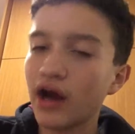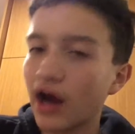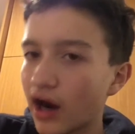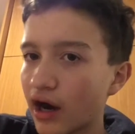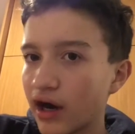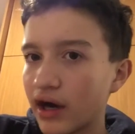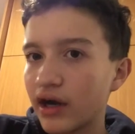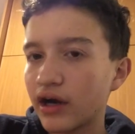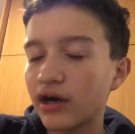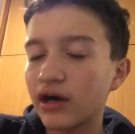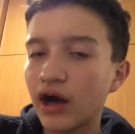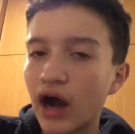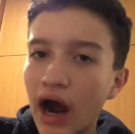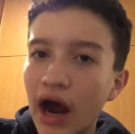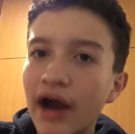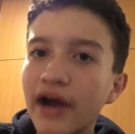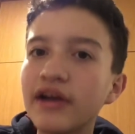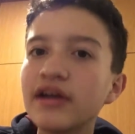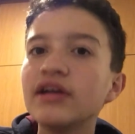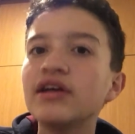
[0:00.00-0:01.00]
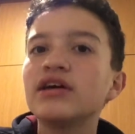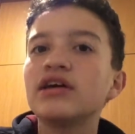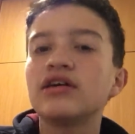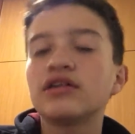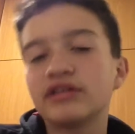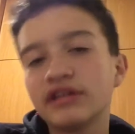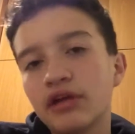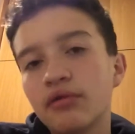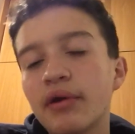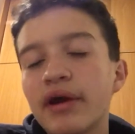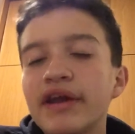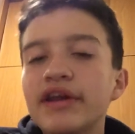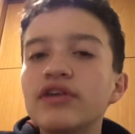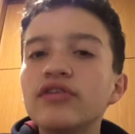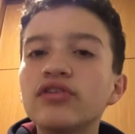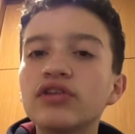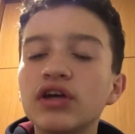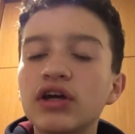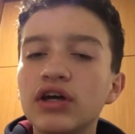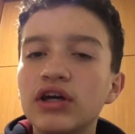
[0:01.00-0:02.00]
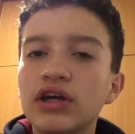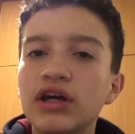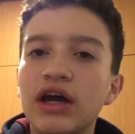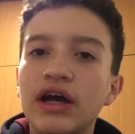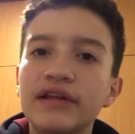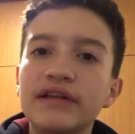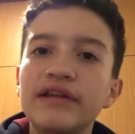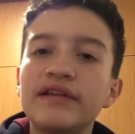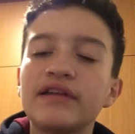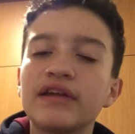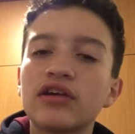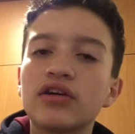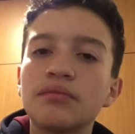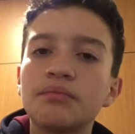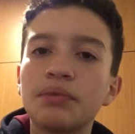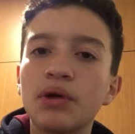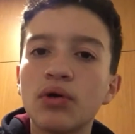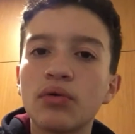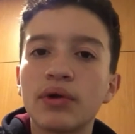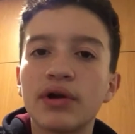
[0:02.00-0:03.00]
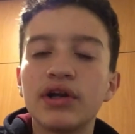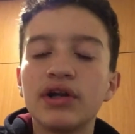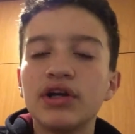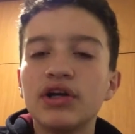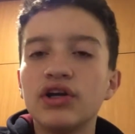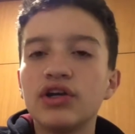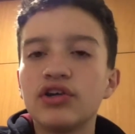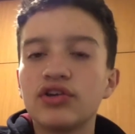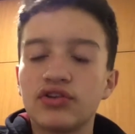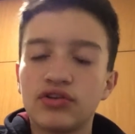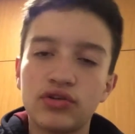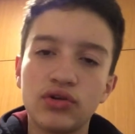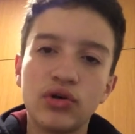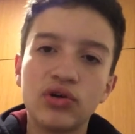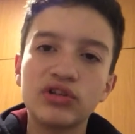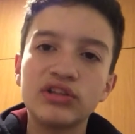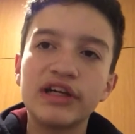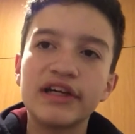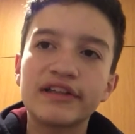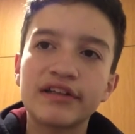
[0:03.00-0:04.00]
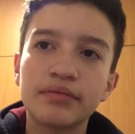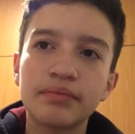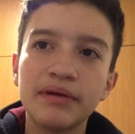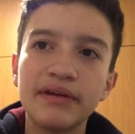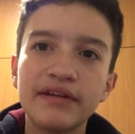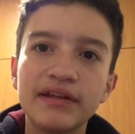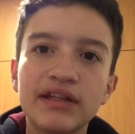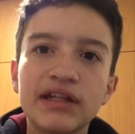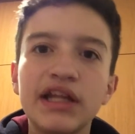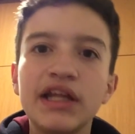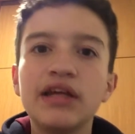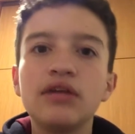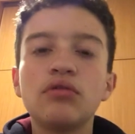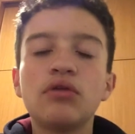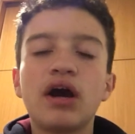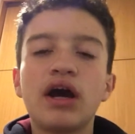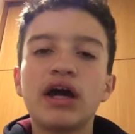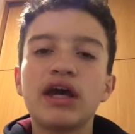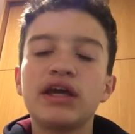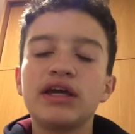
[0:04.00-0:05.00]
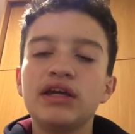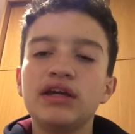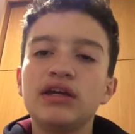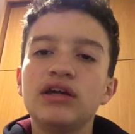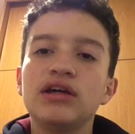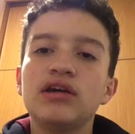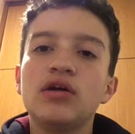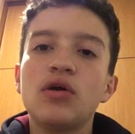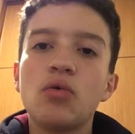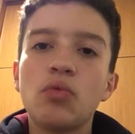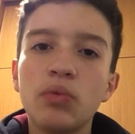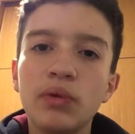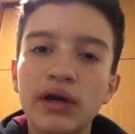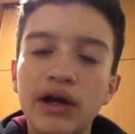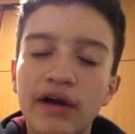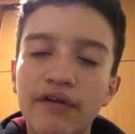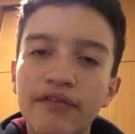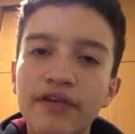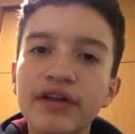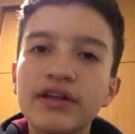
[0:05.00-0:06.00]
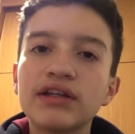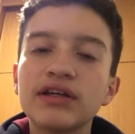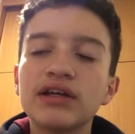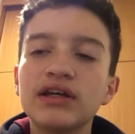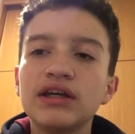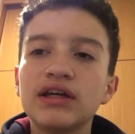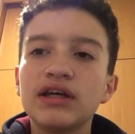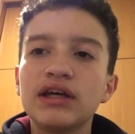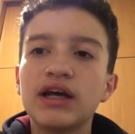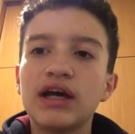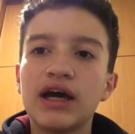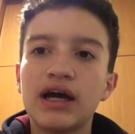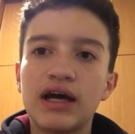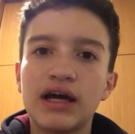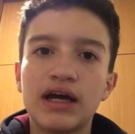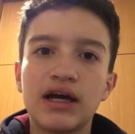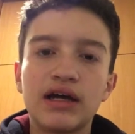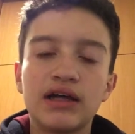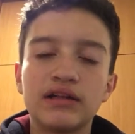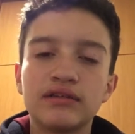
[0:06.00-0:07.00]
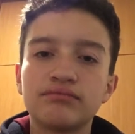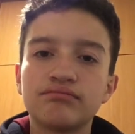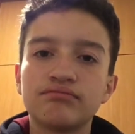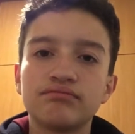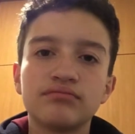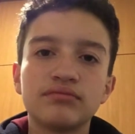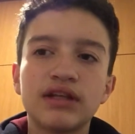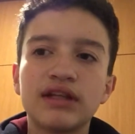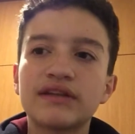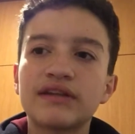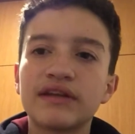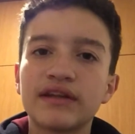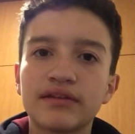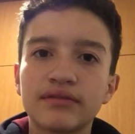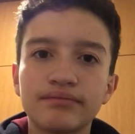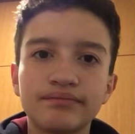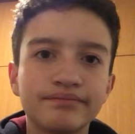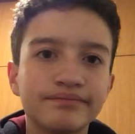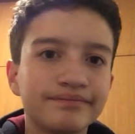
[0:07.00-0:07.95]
r, the radius at the second power. So that's basically why we have it, and that's it.